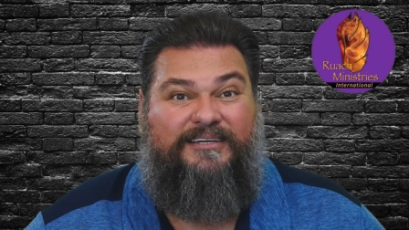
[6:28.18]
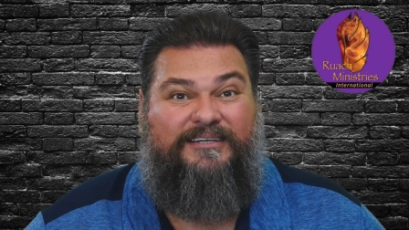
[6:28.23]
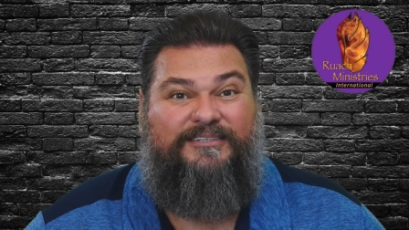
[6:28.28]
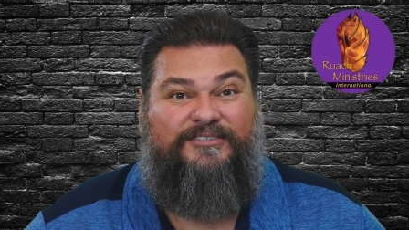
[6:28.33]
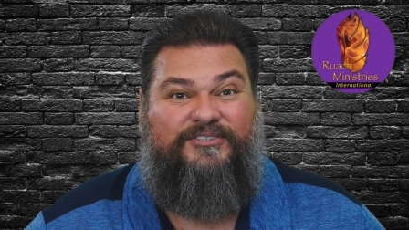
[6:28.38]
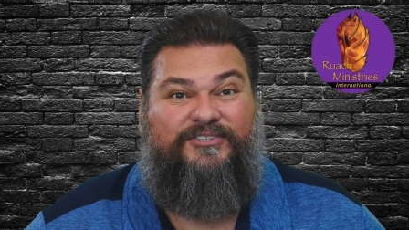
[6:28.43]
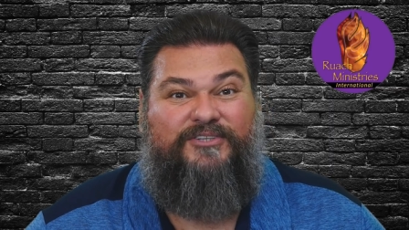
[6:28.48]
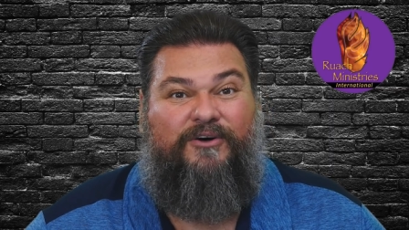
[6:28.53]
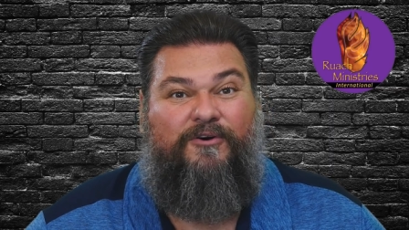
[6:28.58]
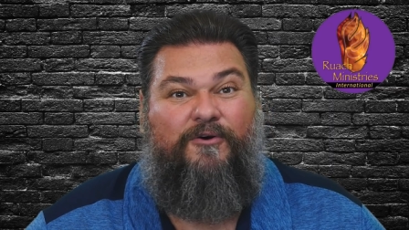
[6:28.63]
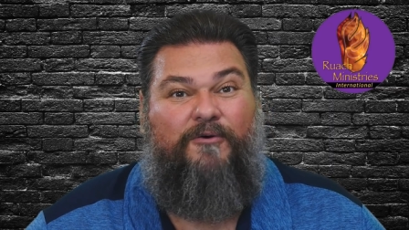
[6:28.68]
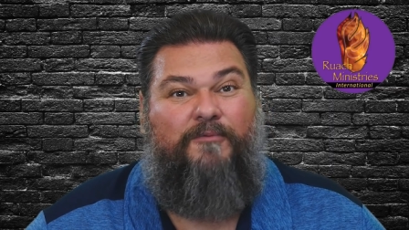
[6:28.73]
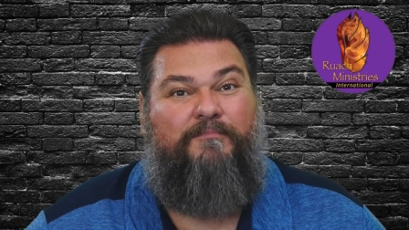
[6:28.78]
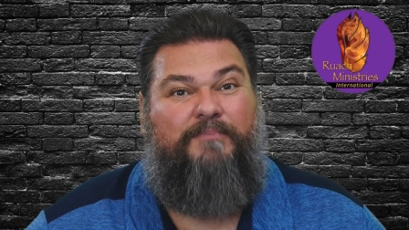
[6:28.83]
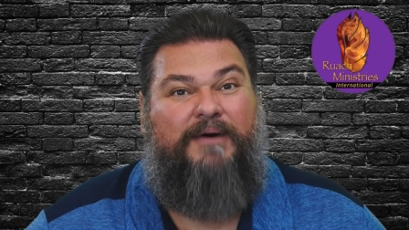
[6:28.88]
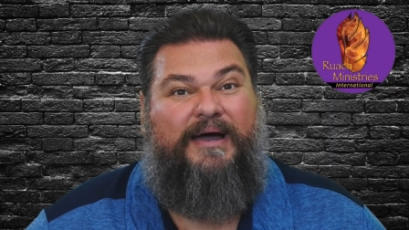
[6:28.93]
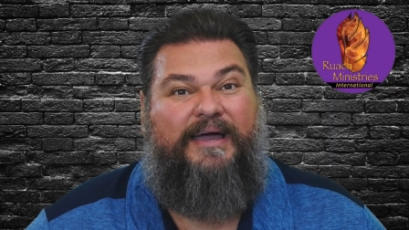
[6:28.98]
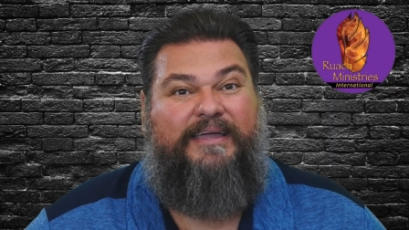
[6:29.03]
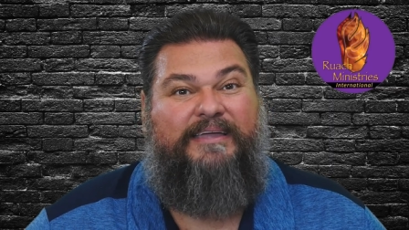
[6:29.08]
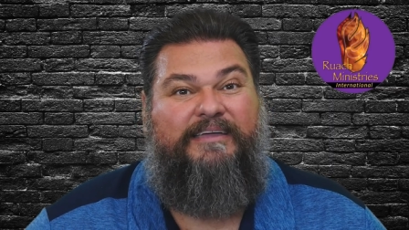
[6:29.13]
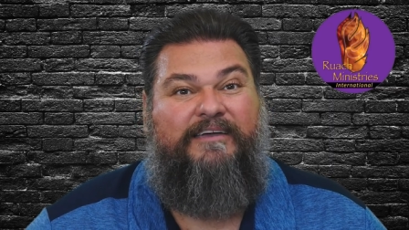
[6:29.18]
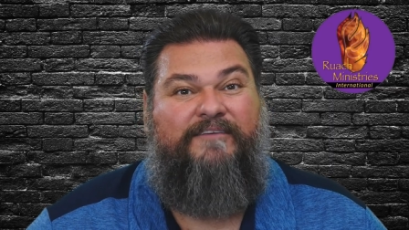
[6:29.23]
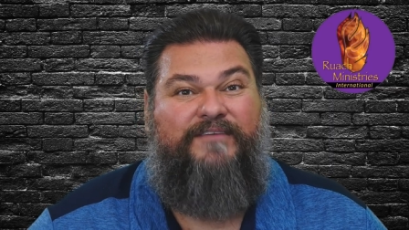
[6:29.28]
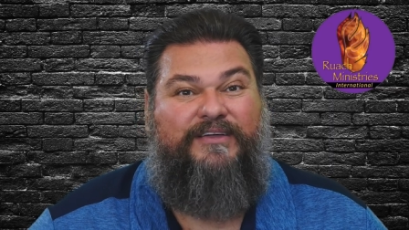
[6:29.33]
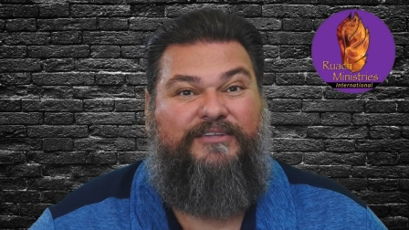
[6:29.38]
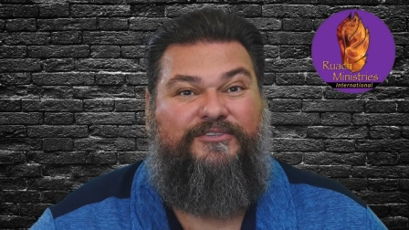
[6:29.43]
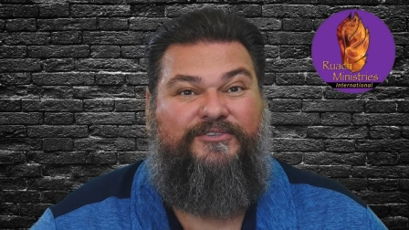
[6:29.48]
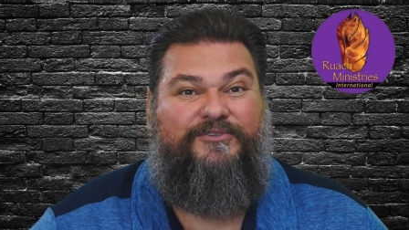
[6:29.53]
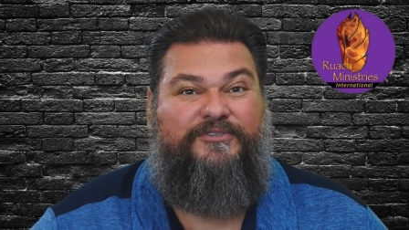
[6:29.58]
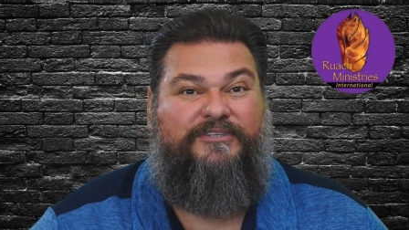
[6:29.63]
So by
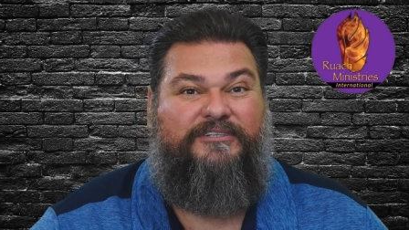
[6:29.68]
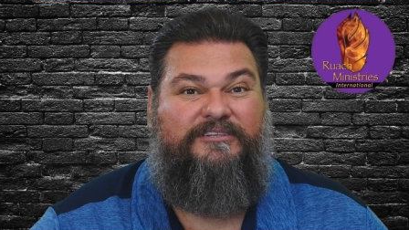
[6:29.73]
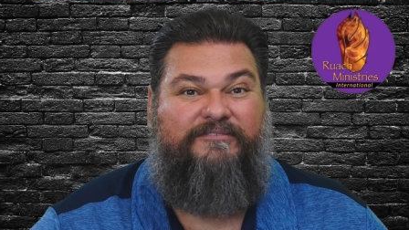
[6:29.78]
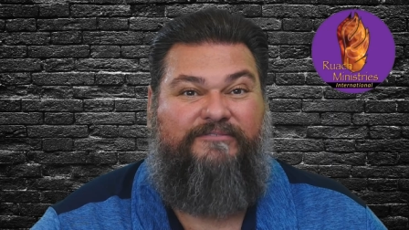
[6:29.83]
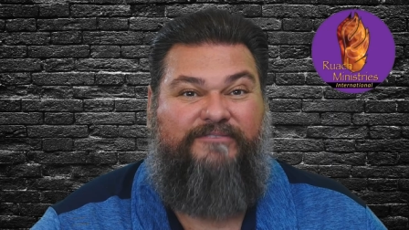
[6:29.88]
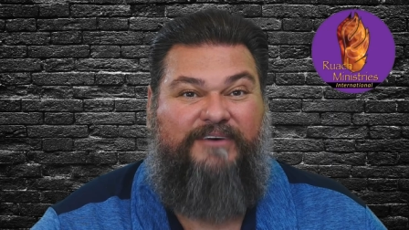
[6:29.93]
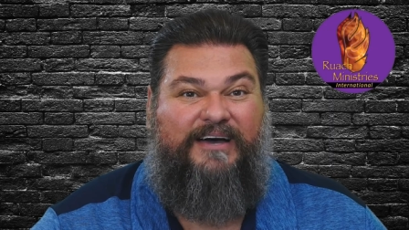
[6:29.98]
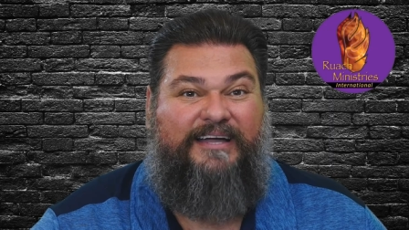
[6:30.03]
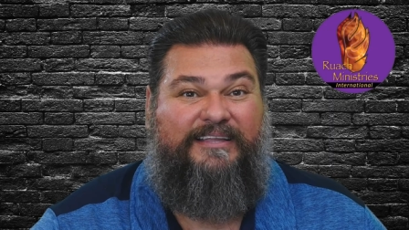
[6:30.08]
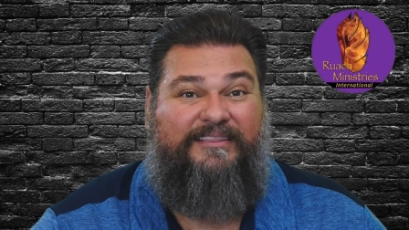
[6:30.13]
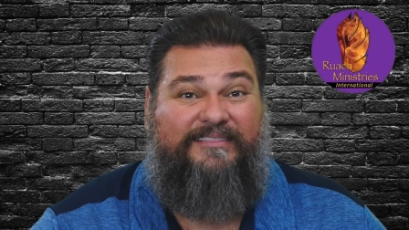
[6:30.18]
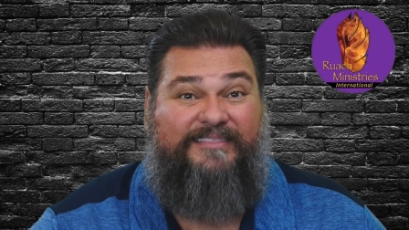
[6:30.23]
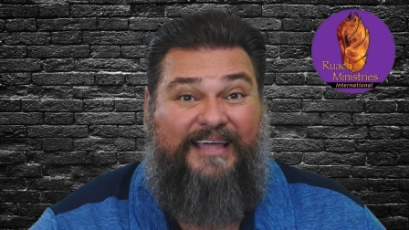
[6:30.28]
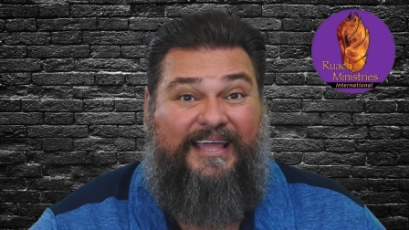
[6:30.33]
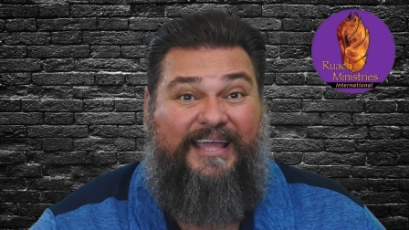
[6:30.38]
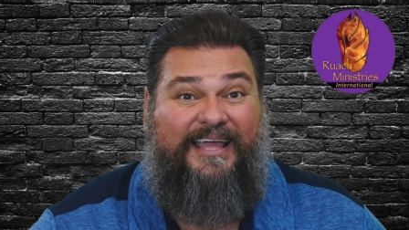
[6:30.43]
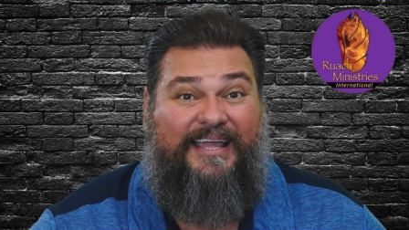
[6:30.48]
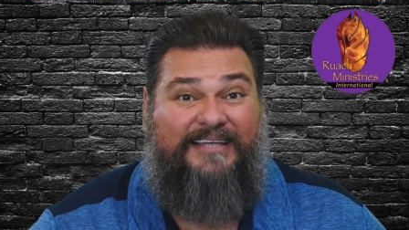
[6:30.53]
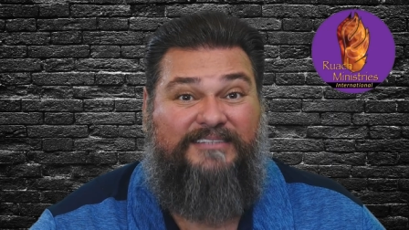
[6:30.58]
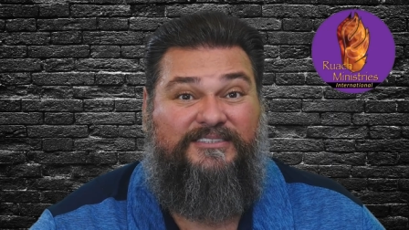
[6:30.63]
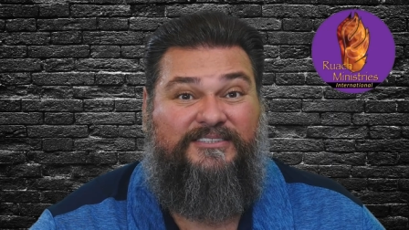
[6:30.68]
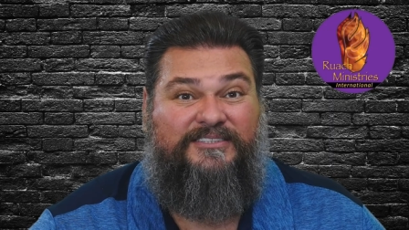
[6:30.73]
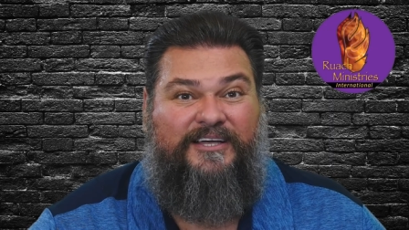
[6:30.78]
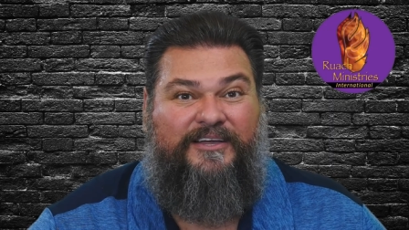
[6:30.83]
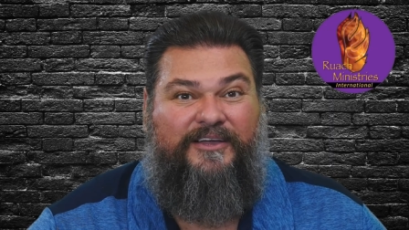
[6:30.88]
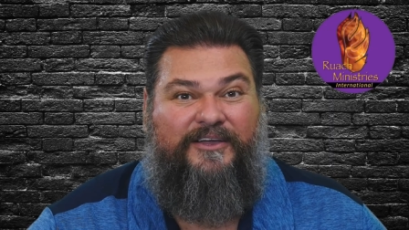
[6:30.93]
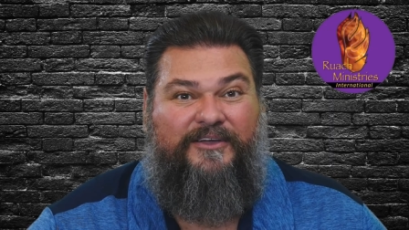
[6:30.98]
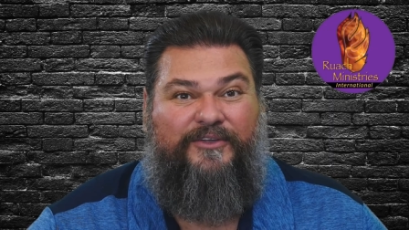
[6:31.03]
giving to the divine things,